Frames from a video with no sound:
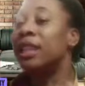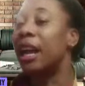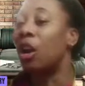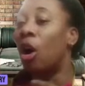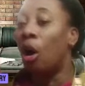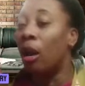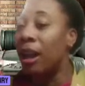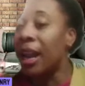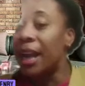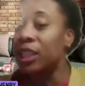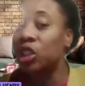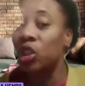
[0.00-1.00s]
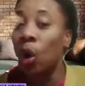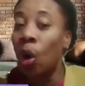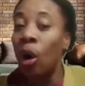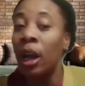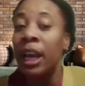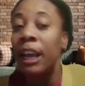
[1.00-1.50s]
and all of that.
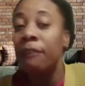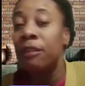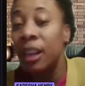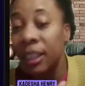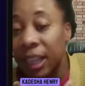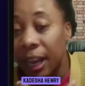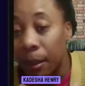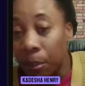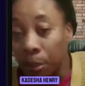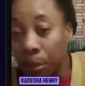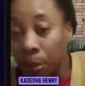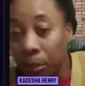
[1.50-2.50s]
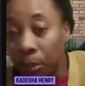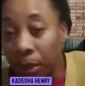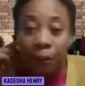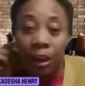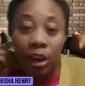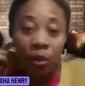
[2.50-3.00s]
So if there's any
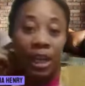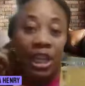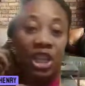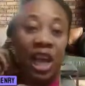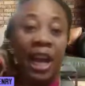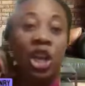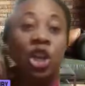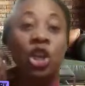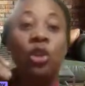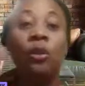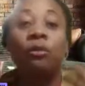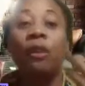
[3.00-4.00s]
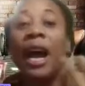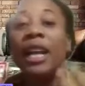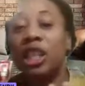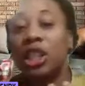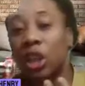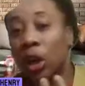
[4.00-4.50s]
misconfiguration, you
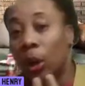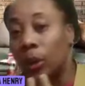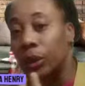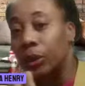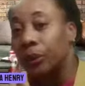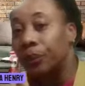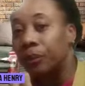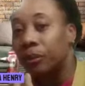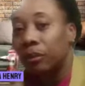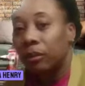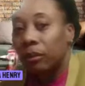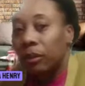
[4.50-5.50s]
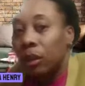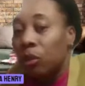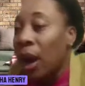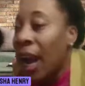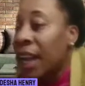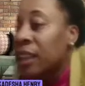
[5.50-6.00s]
find it out,
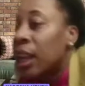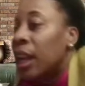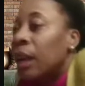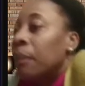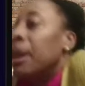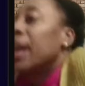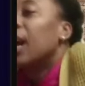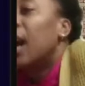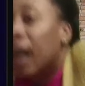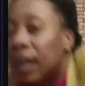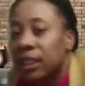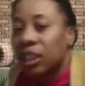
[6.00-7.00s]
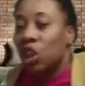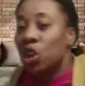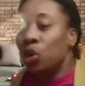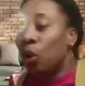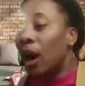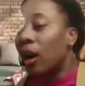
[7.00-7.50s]
right? Because
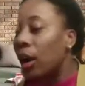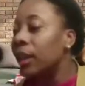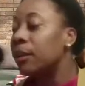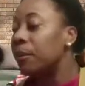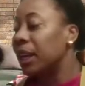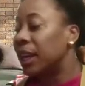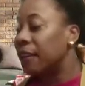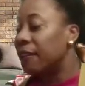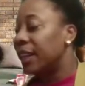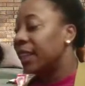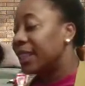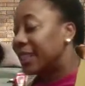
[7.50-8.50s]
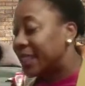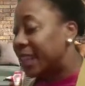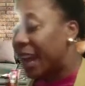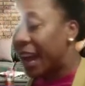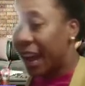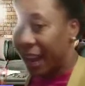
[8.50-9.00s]
you are going to be given the
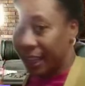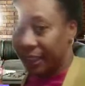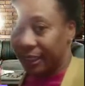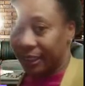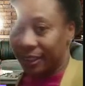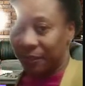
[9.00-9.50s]
task